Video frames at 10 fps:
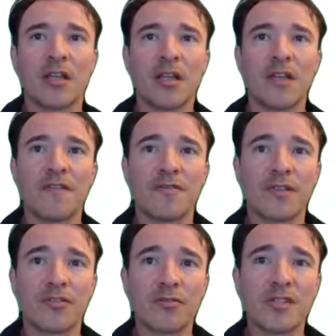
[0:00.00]
If the
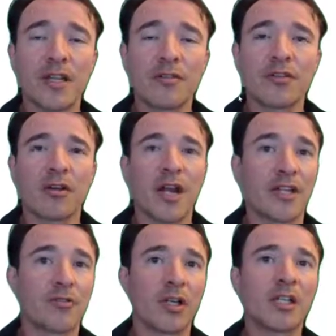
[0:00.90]
two cells are
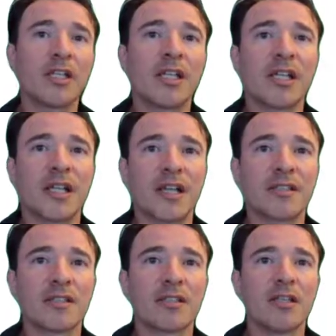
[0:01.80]
hydraulically
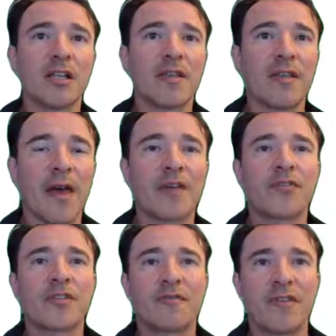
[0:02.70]
connected, the
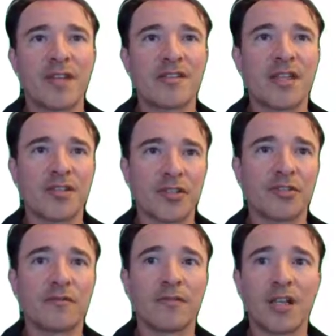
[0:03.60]
average phase
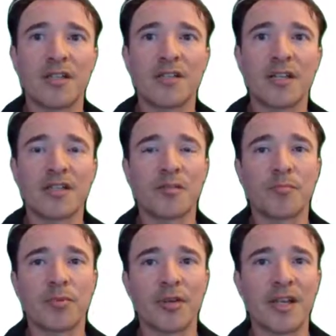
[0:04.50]
tangential velocity is
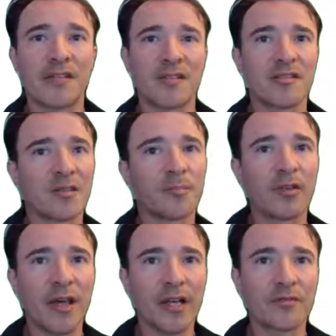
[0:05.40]
computed as a
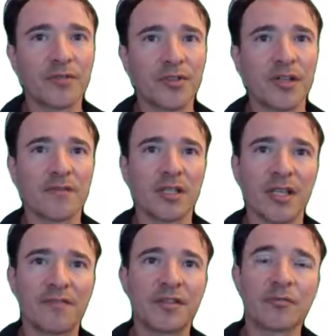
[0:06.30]
simple average of the
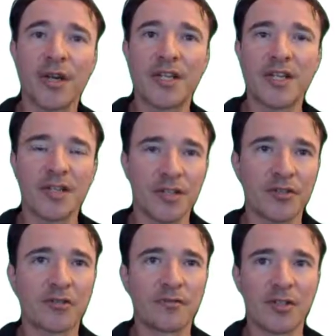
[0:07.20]
left and right
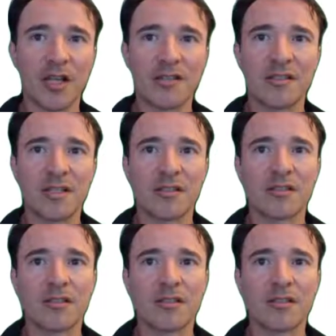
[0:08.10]
tangential velocities.